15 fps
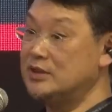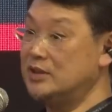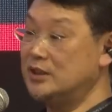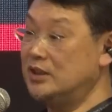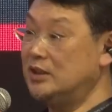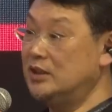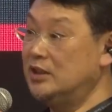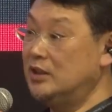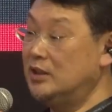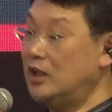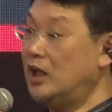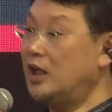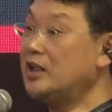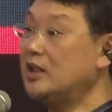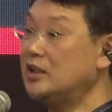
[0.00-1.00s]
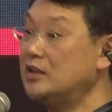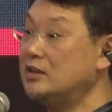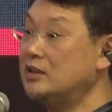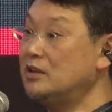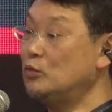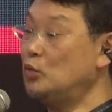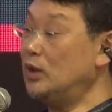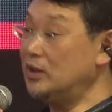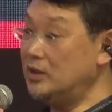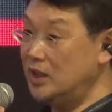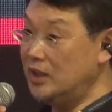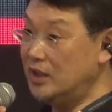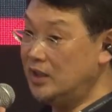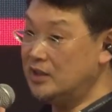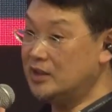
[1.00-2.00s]
was one
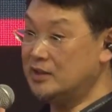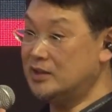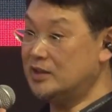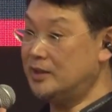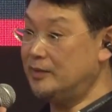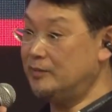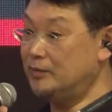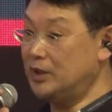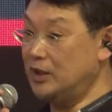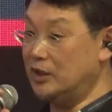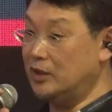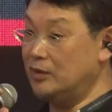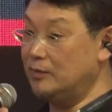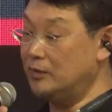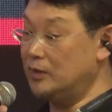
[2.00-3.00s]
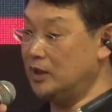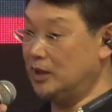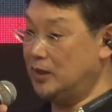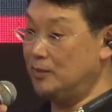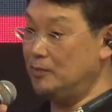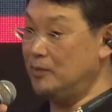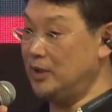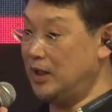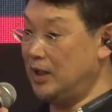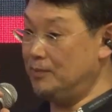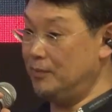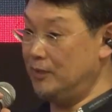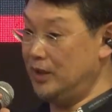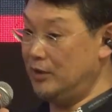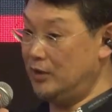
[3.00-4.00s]
day I got the
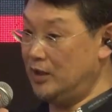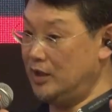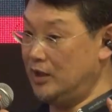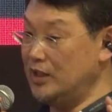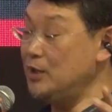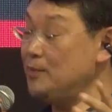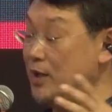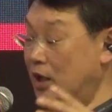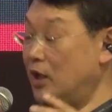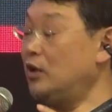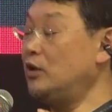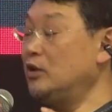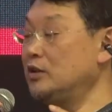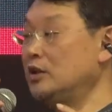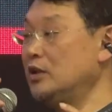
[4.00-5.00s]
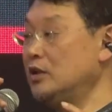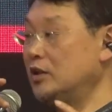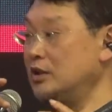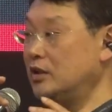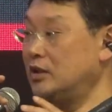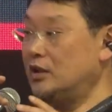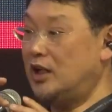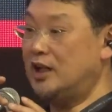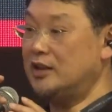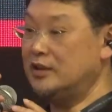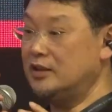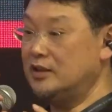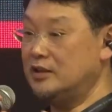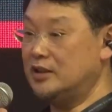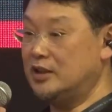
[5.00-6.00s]
email,
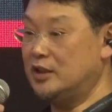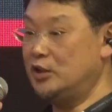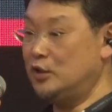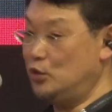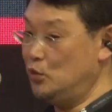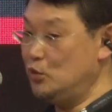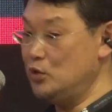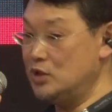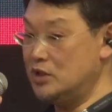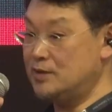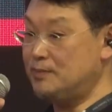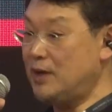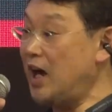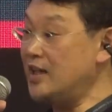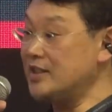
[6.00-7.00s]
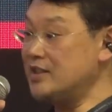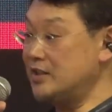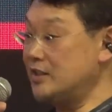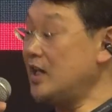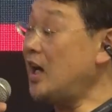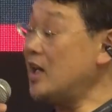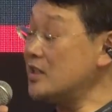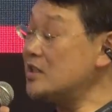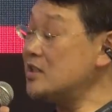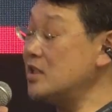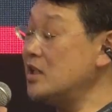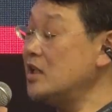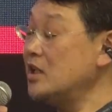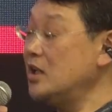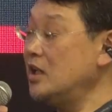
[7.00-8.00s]
the huge patch
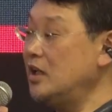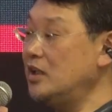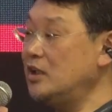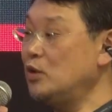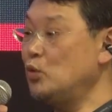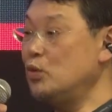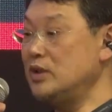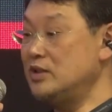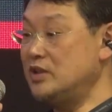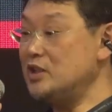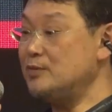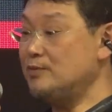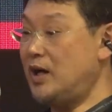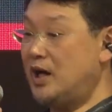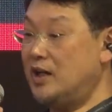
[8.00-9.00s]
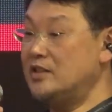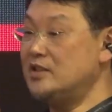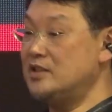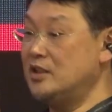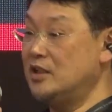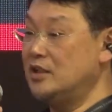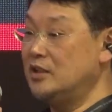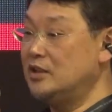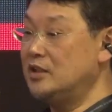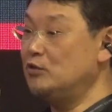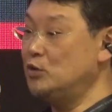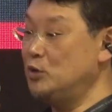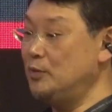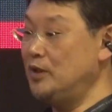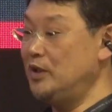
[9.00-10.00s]
attached, and with this patch,
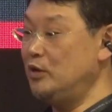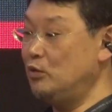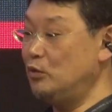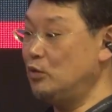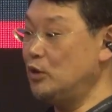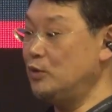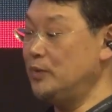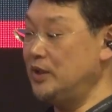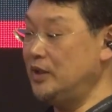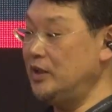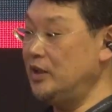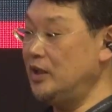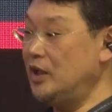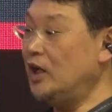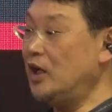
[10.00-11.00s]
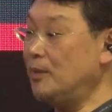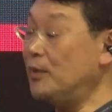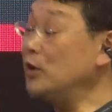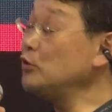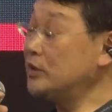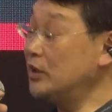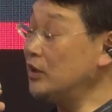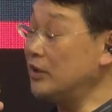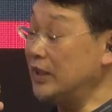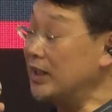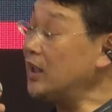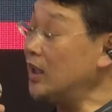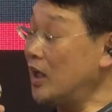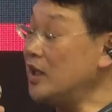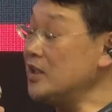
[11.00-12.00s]
the Ruby will be
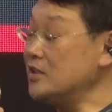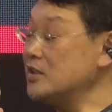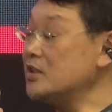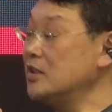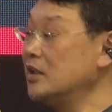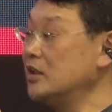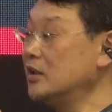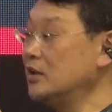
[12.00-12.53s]
multilingualized.